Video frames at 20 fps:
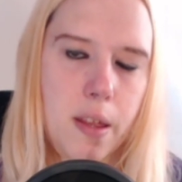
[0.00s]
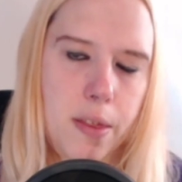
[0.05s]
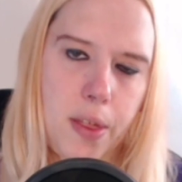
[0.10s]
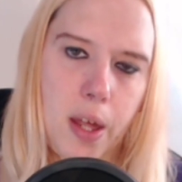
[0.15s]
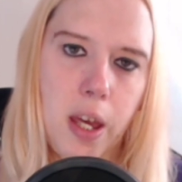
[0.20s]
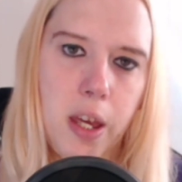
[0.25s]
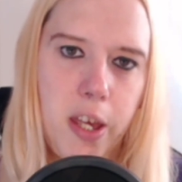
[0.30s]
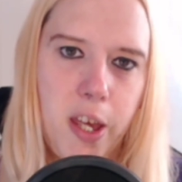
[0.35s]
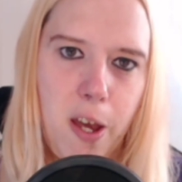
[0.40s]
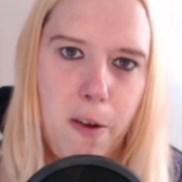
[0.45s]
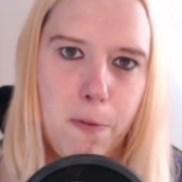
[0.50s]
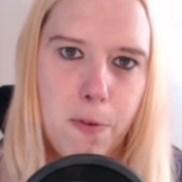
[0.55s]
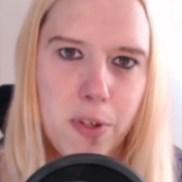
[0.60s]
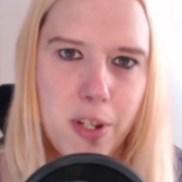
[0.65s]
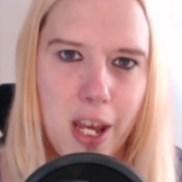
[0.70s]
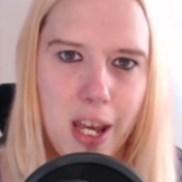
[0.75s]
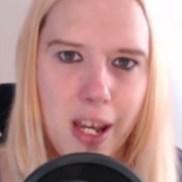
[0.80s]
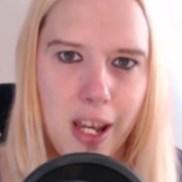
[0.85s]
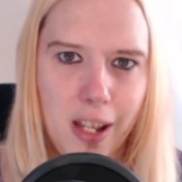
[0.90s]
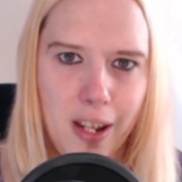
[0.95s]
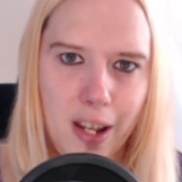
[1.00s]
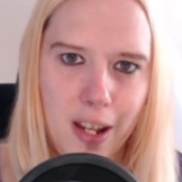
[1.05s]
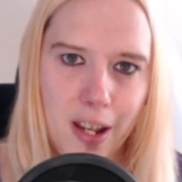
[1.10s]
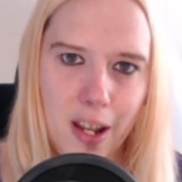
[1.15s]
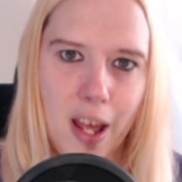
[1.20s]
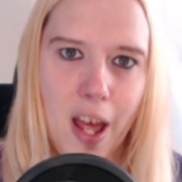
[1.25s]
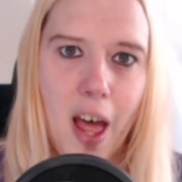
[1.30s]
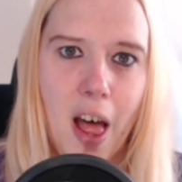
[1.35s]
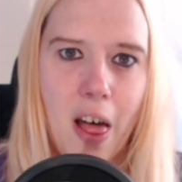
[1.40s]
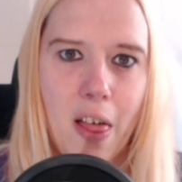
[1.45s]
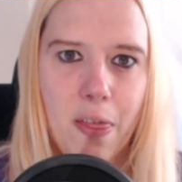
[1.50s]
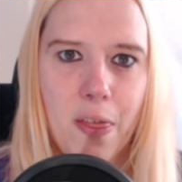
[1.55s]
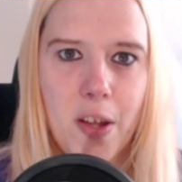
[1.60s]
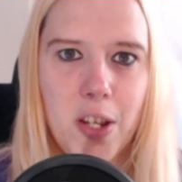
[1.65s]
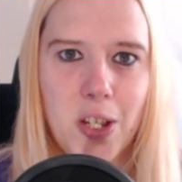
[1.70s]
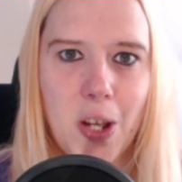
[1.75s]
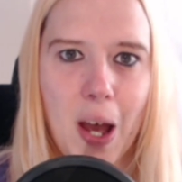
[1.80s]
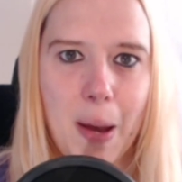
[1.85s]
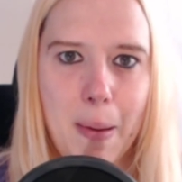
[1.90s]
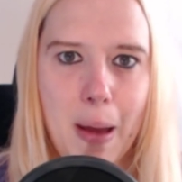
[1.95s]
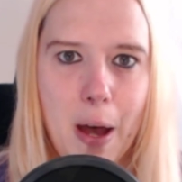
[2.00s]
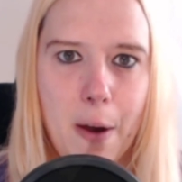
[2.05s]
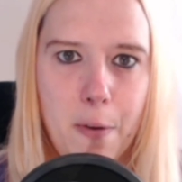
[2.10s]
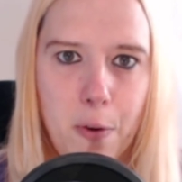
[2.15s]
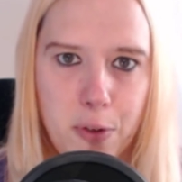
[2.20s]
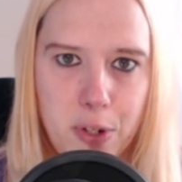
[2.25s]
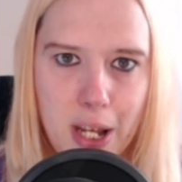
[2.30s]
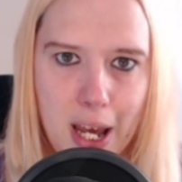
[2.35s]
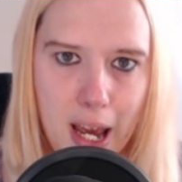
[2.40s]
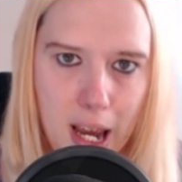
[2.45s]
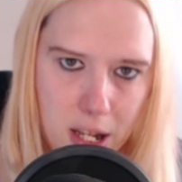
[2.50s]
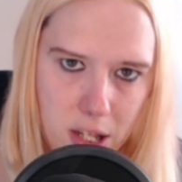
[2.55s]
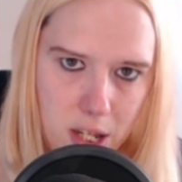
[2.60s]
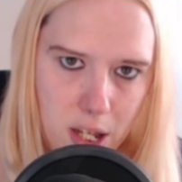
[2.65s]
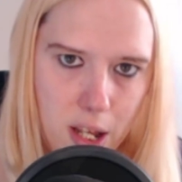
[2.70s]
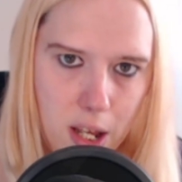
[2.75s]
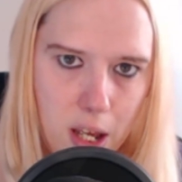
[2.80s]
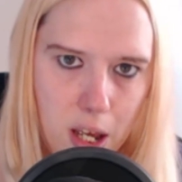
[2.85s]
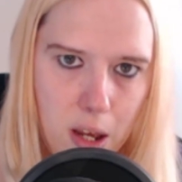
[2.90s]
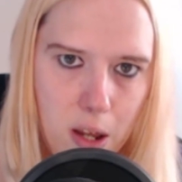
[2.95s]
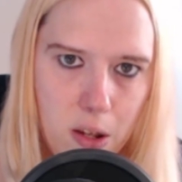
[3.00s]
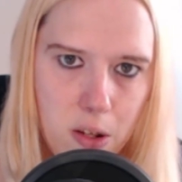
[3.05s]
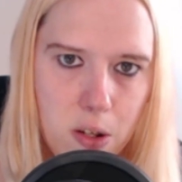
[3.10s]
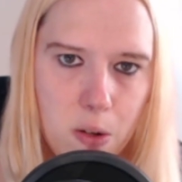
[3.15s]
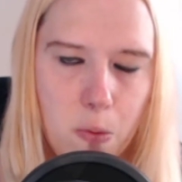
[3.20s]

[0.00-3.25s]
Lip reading: thank you for taking the time out of your day to